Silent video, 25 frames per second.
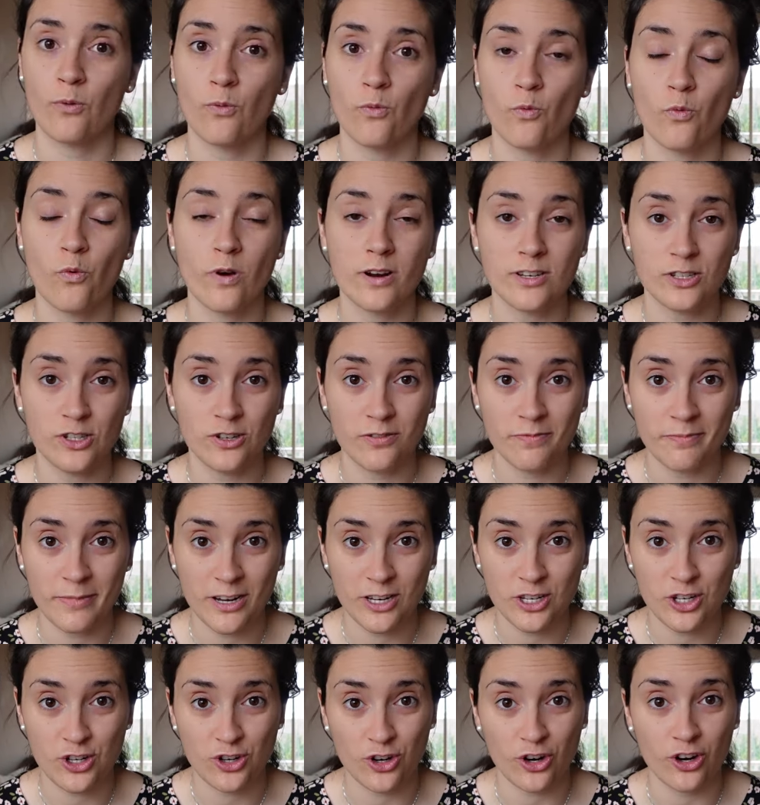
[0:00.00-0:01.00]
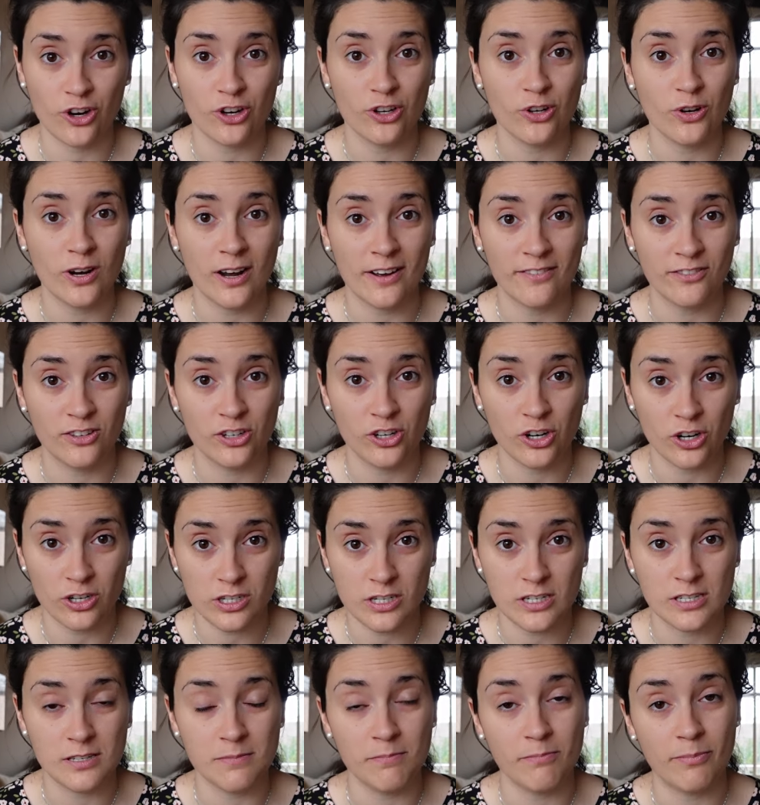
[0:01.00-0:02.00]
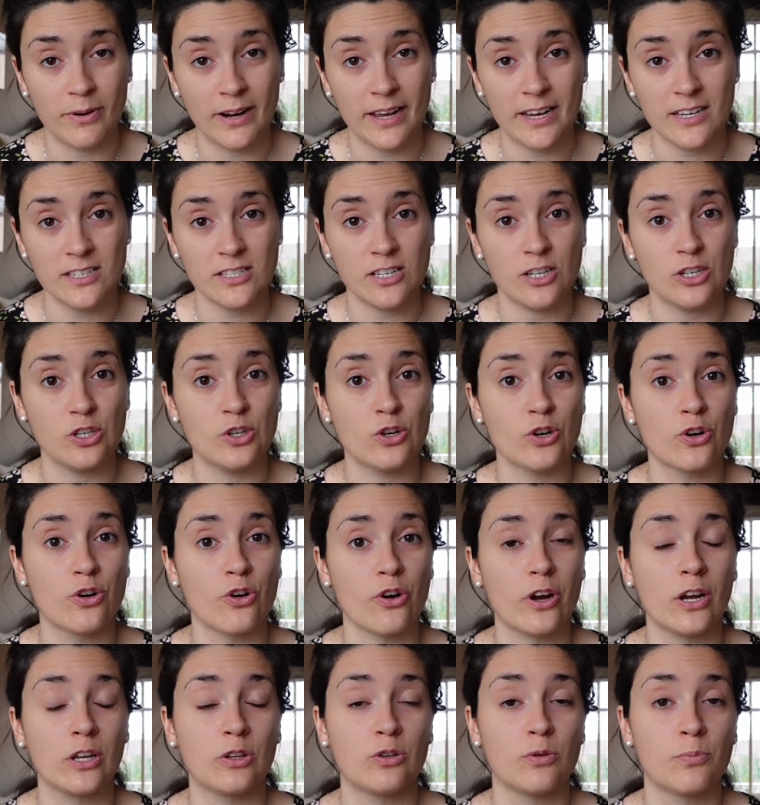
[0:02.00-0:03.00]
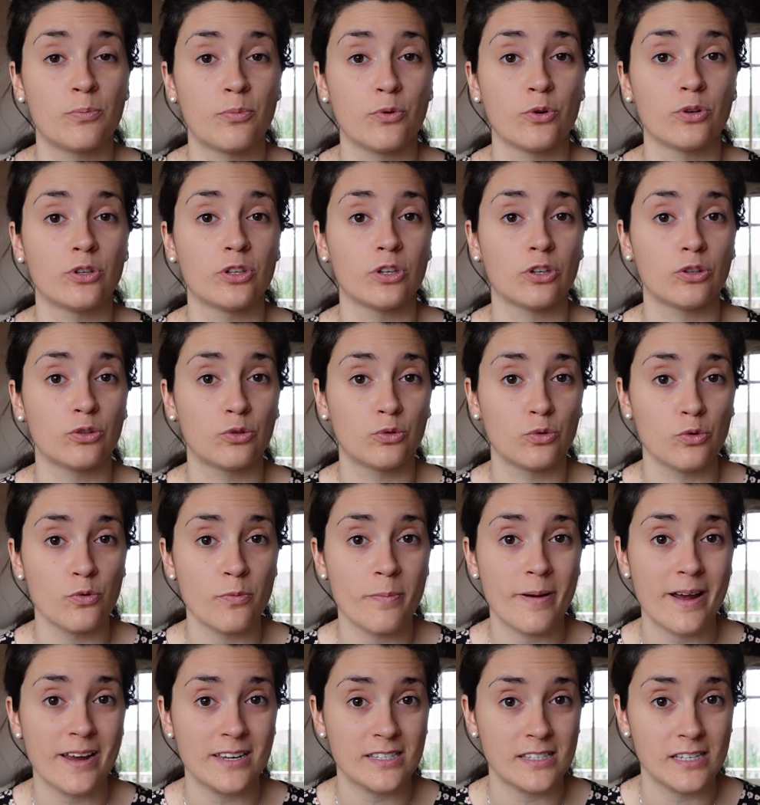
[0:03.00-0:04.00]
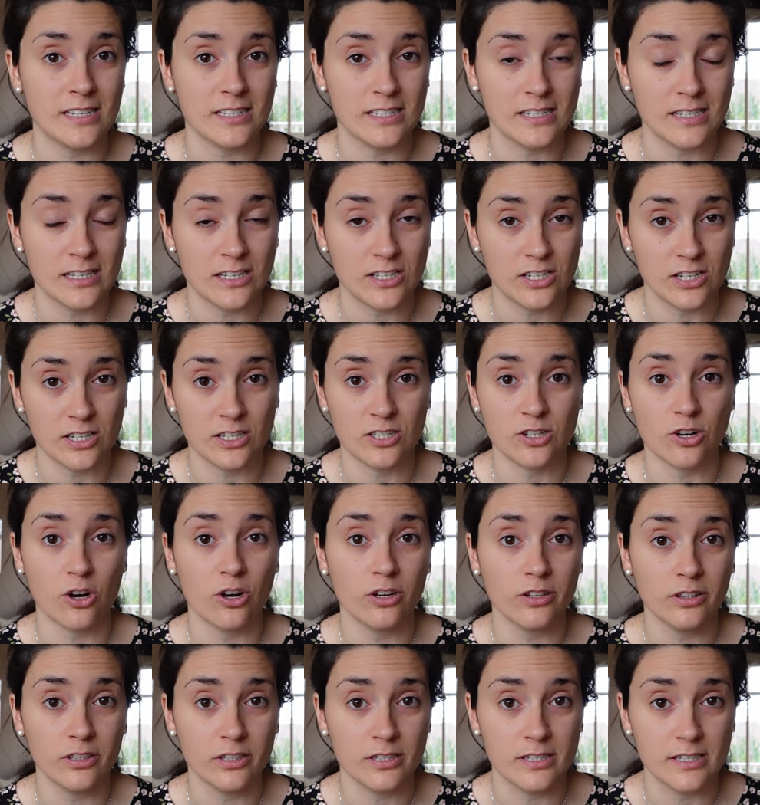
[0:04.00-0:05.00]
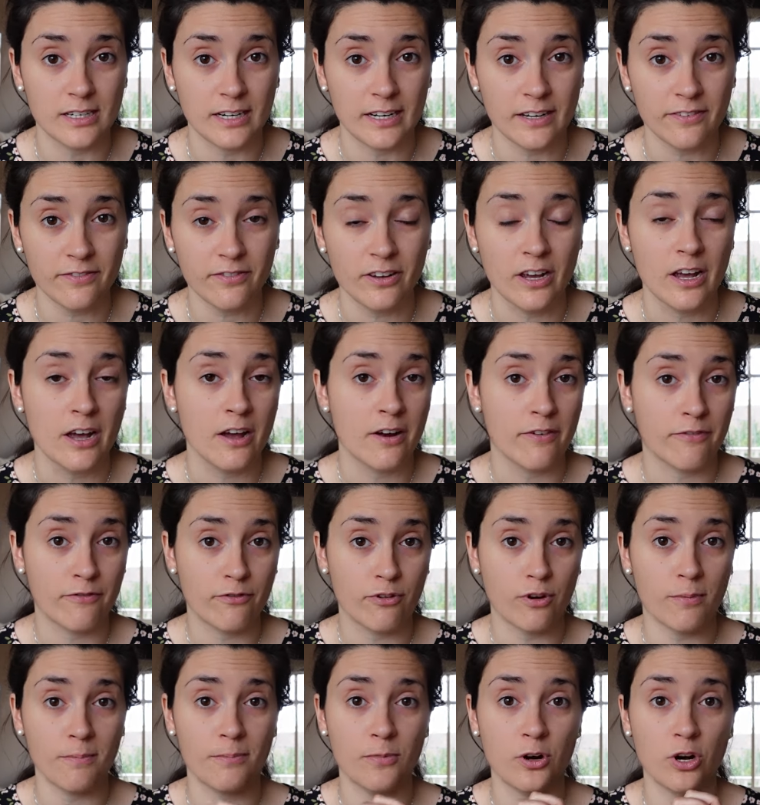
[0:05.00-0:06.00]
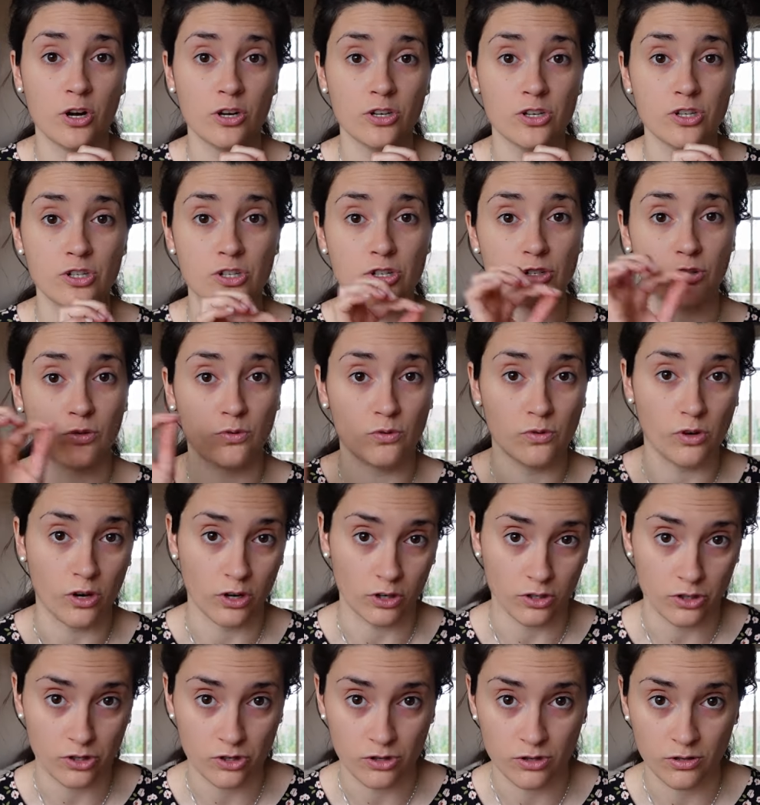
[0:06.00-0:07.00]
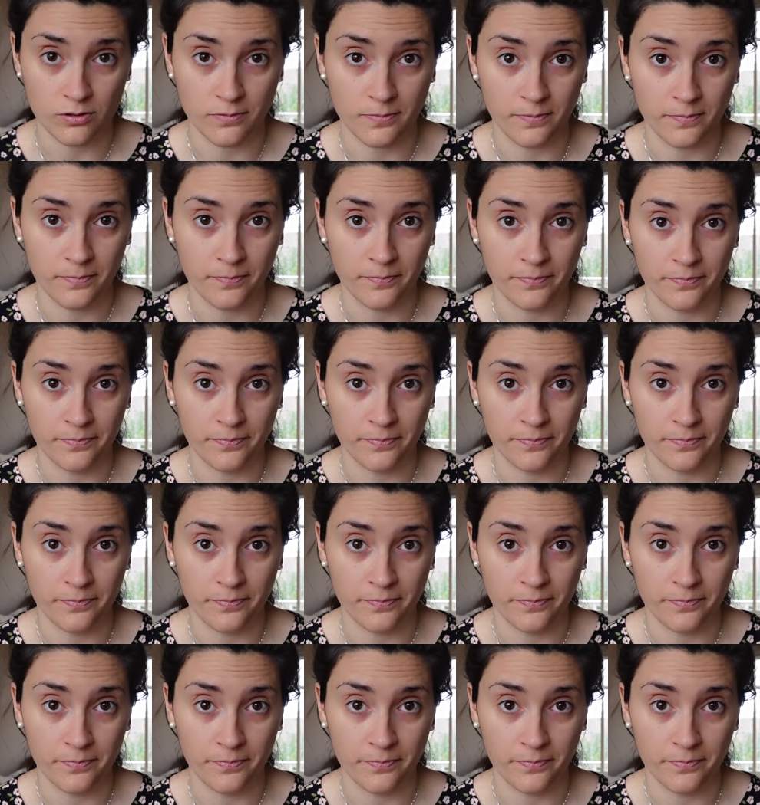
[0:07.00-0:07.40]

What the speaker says: Once you've made sure you have the notches in place, you're going to put two basting stitches on the sleeve from notch to notch.